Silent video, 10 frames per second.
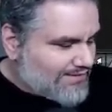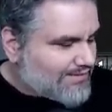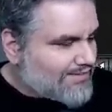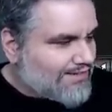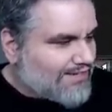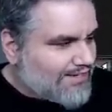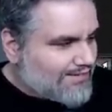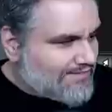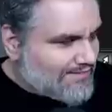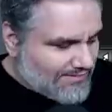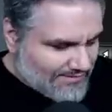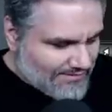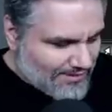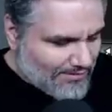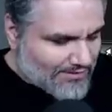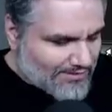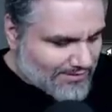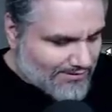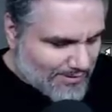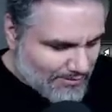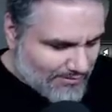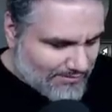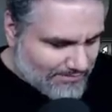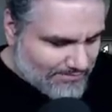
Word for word: Don't tell her that. I don't want to talk to her anymore.